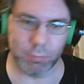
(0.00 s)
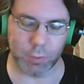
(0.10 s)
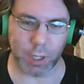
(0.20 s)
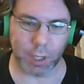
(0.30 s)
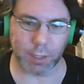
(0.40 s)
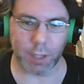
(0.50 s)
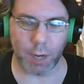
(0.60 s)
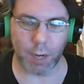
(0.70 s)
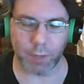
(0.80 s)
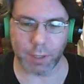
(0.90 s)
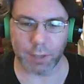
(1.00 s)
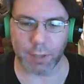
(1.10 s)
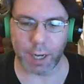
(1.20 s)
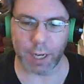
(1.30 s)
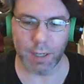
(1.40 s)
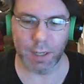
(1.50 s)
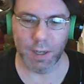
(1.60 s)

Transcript: chucks it off to the side.